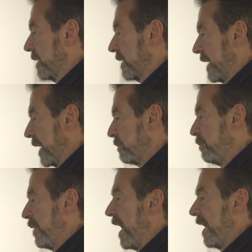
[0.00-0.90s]
can
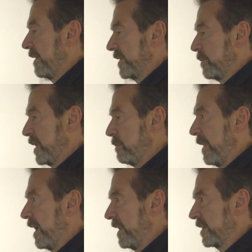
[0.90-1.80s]
bend and be
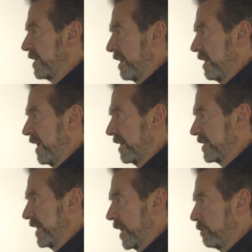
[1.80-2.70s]
made into
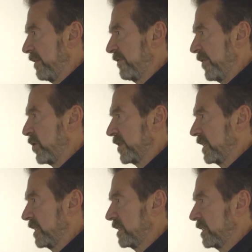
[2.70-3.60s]
things that can be
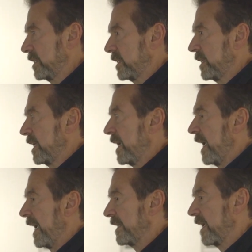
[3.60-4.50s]
folded.
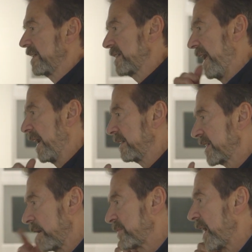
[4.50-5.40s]
And, and
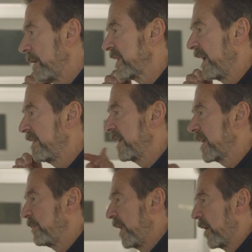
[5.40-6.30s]
sometimes I think
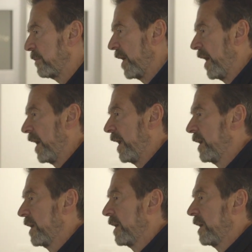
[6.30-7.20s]
about my,
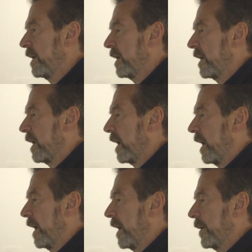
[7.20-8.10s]

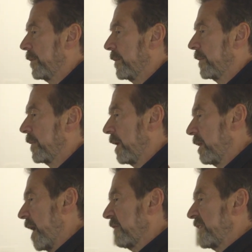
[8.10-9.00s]
um, a
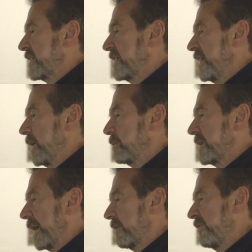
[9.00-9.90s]
lot of this
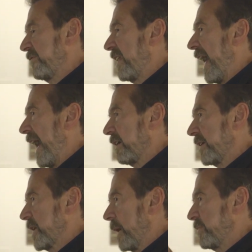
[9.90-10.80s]
seems like flat
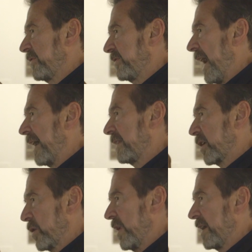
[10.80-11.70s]
on top of flat
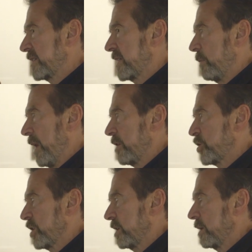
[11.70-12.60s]
that creates
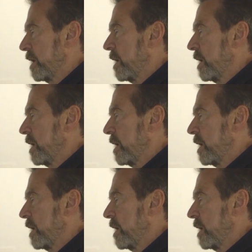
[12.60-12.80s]
dimension,